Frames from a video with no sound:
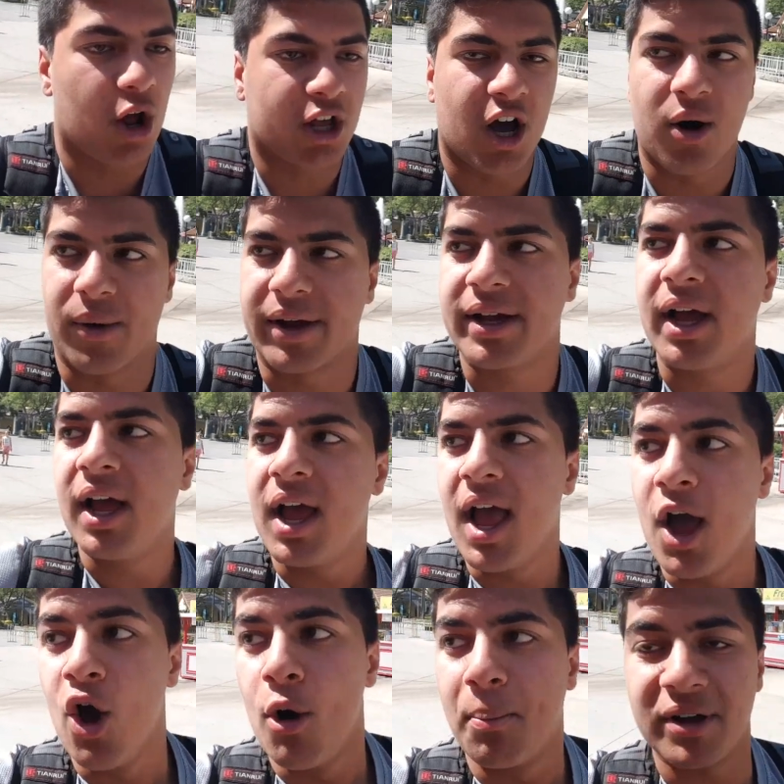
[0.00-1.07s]
all going.
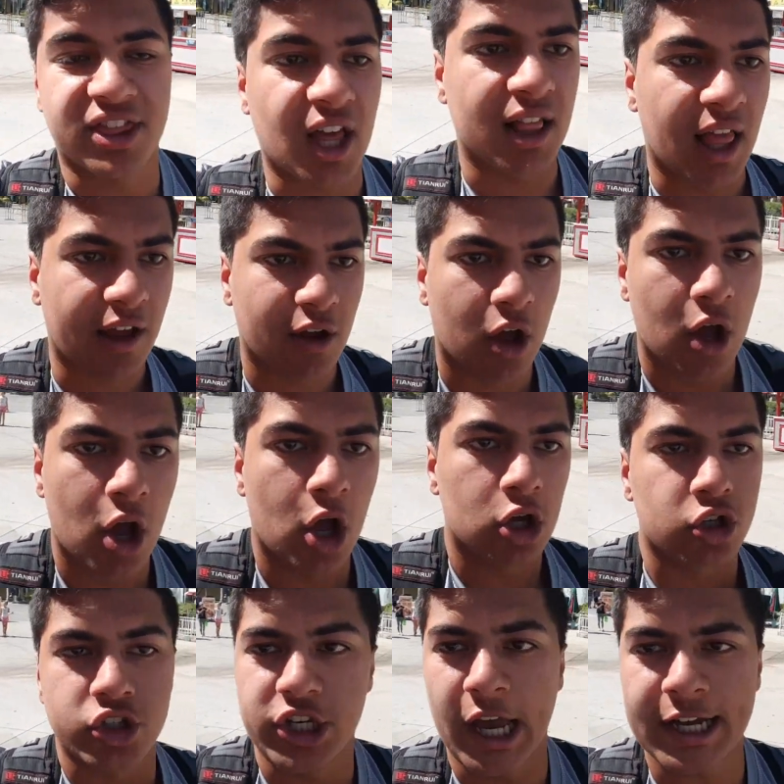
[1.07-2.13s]
But then like,
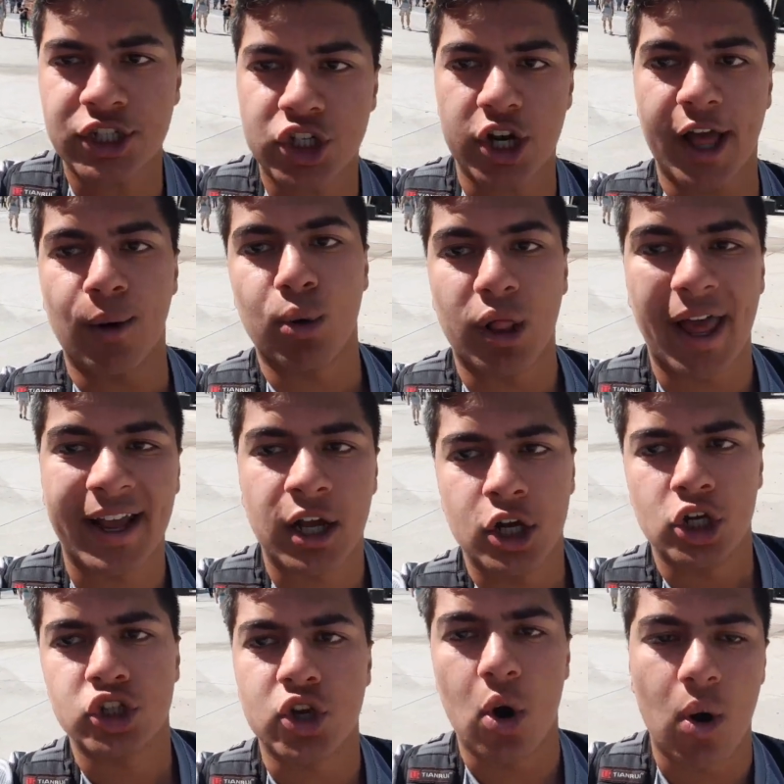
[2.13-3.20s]
yesterday we're like,
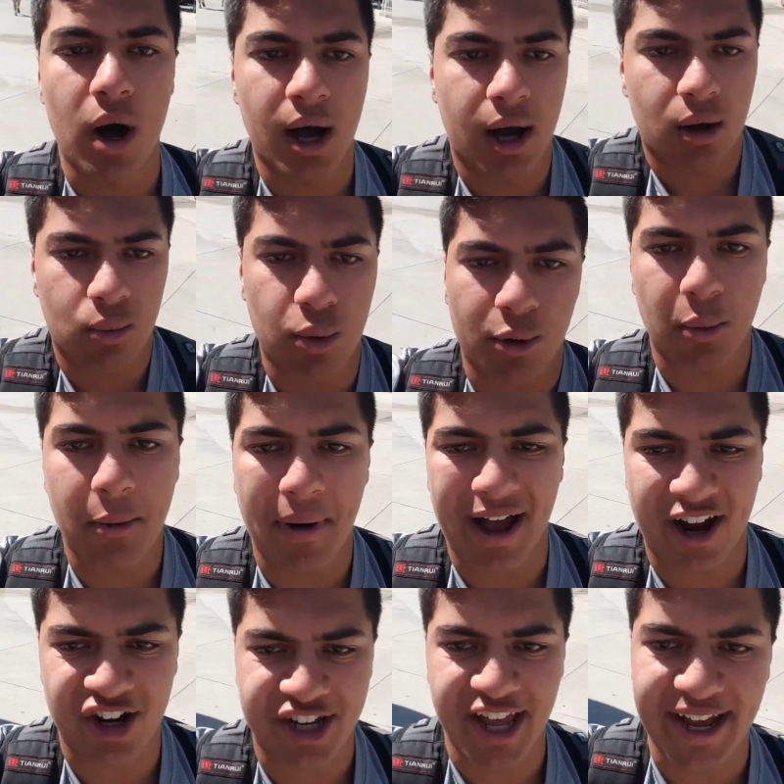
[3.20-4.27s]
so when are we
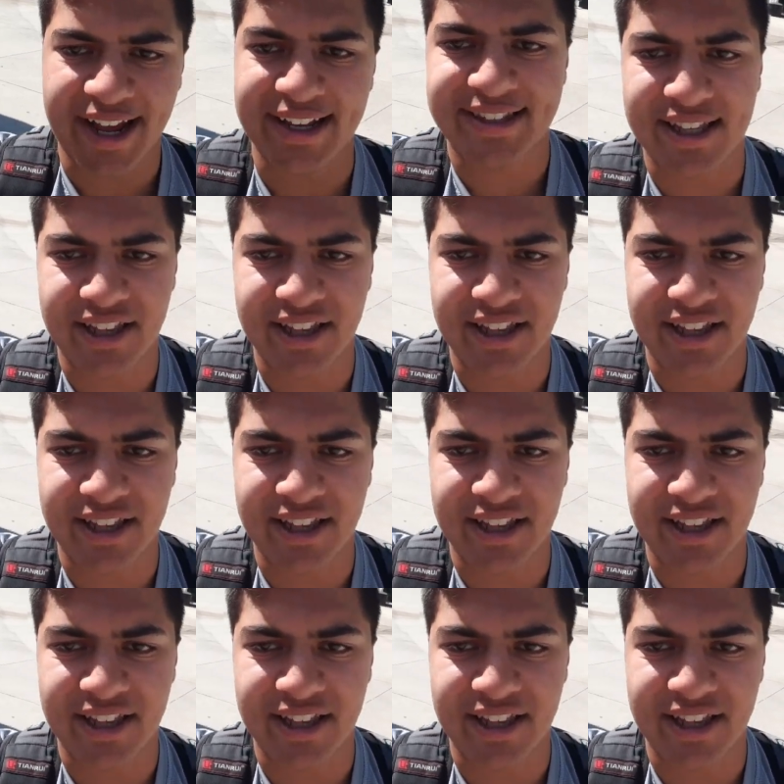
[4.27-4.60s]
buying our tickets?